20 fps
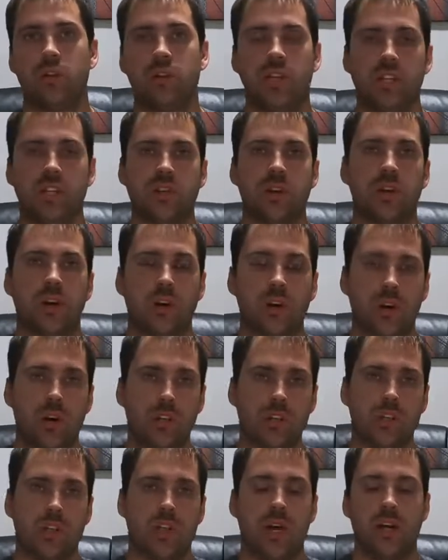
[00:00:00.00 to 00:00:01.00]
That's going to
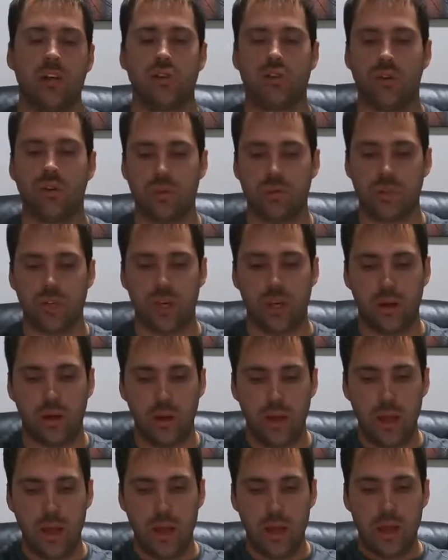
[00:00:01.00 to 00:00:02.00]
cause a lot of jolting
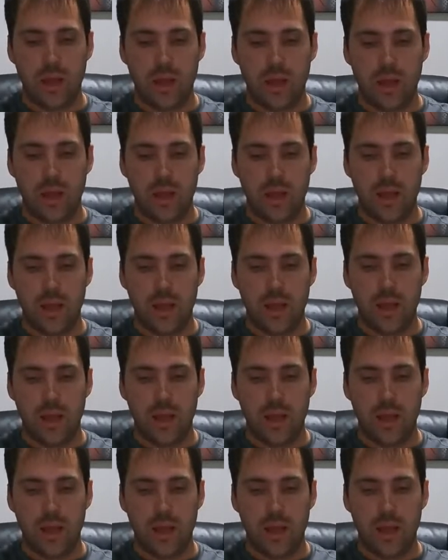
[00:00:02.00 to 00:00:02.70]
and